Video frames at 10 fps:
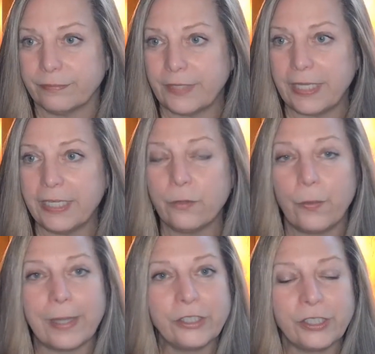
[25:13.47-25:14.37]
Any
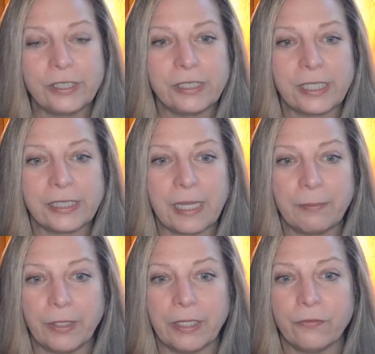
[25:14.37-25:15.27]
questions as
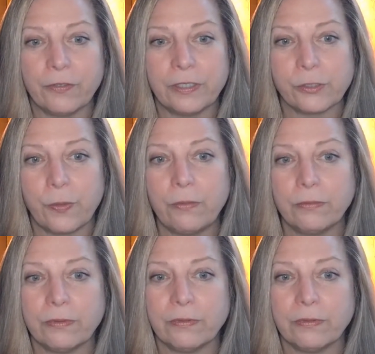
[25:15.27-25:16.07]
I'm looking for this quote?